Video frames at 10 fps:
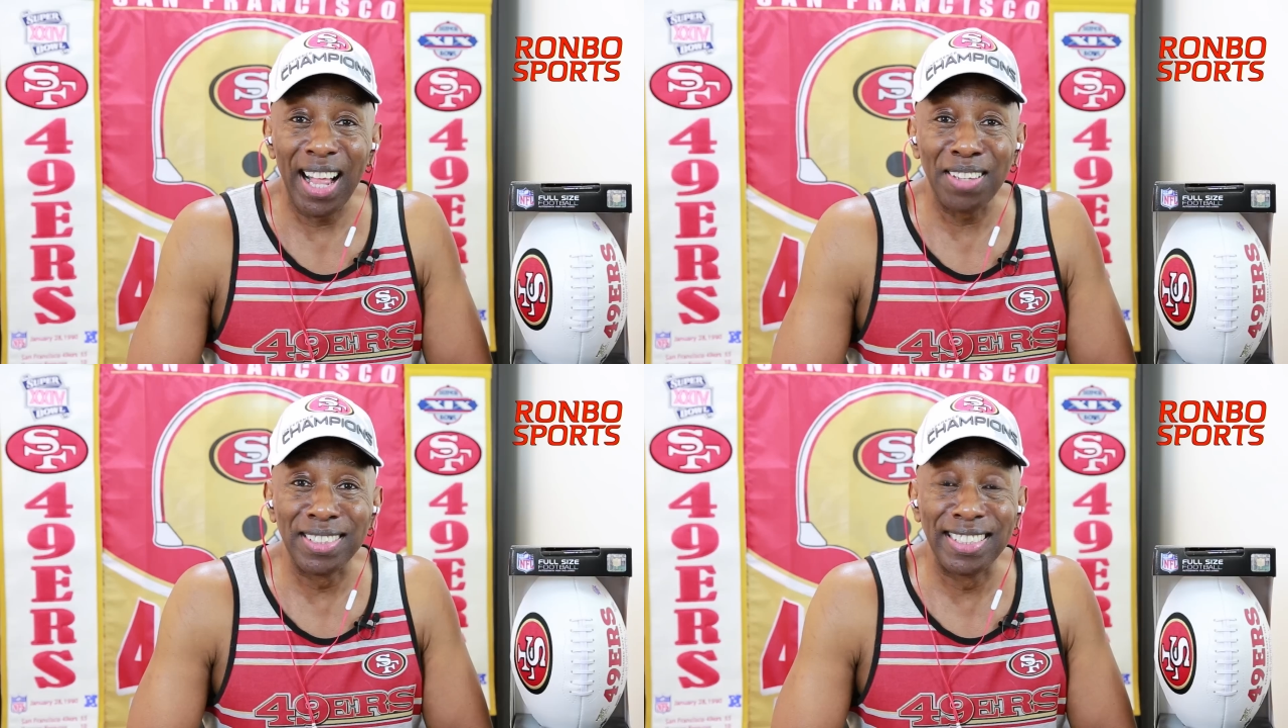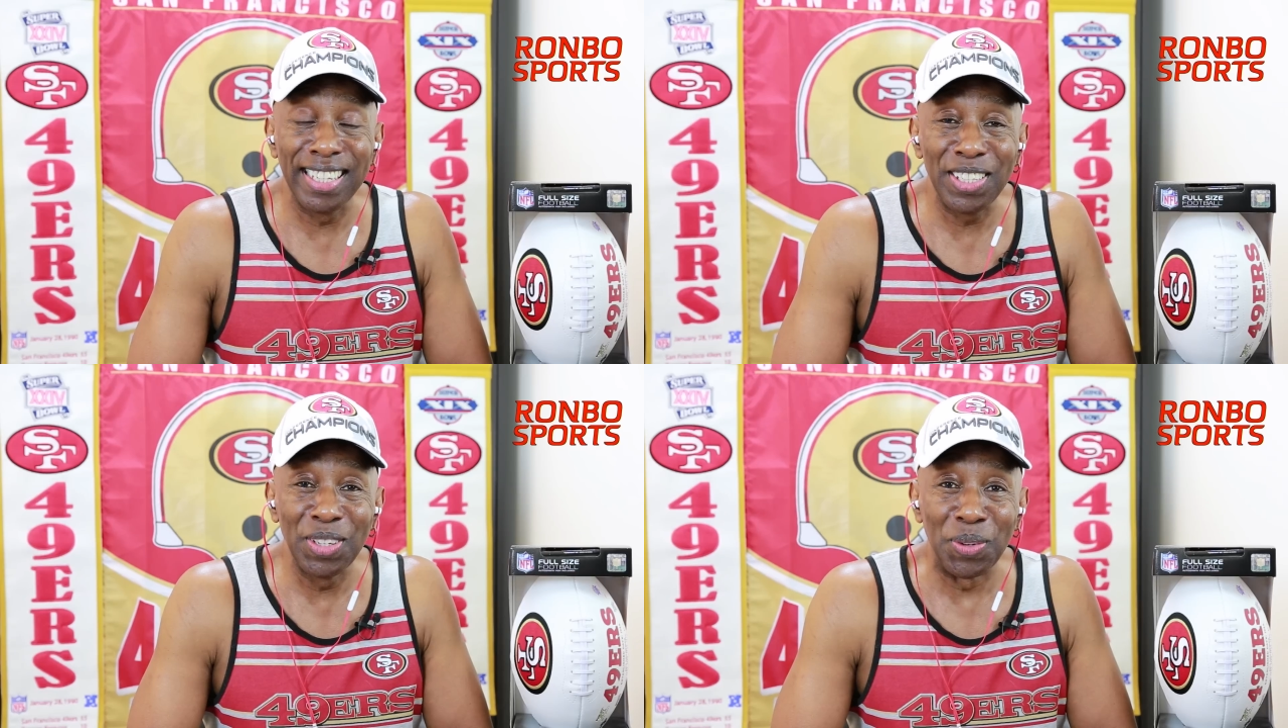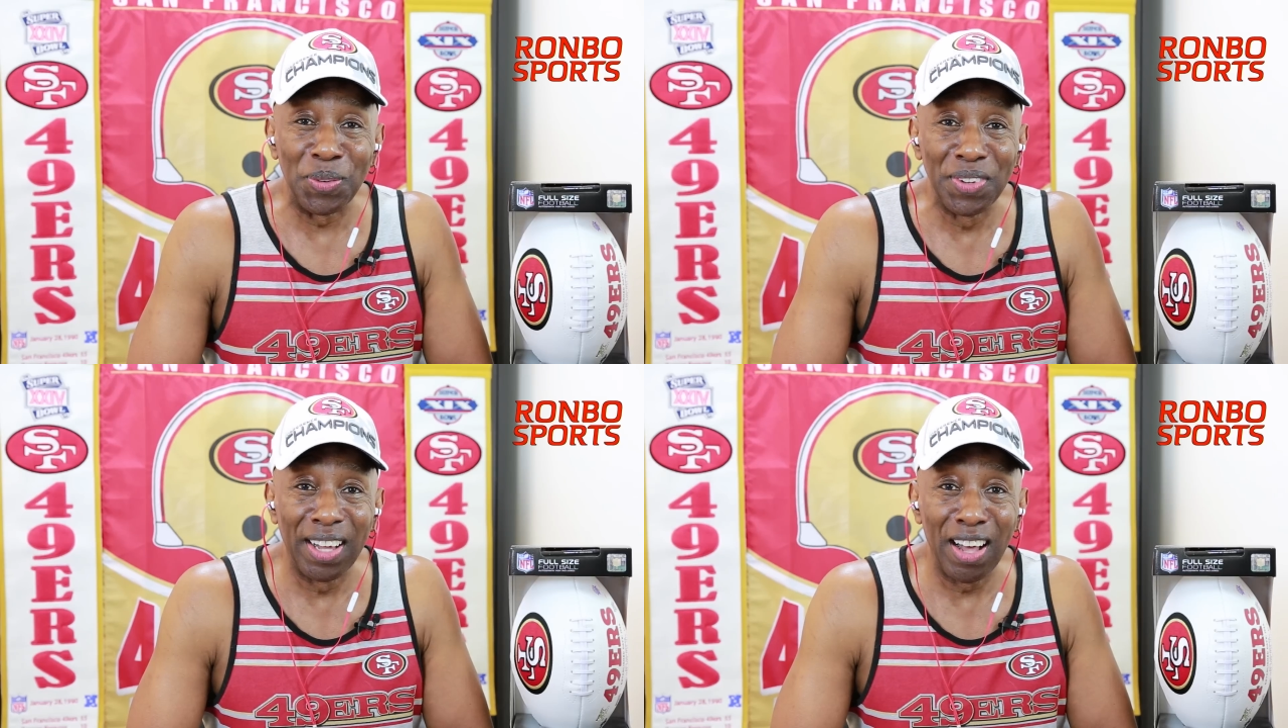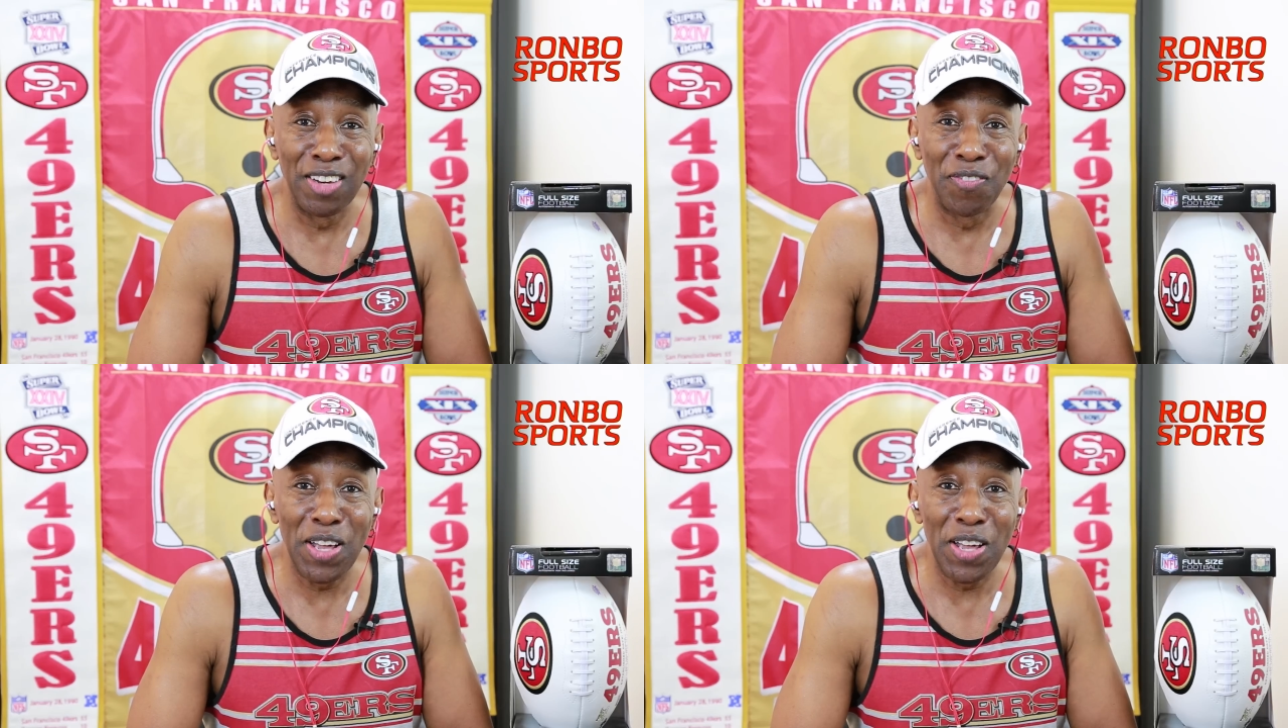I'll see you on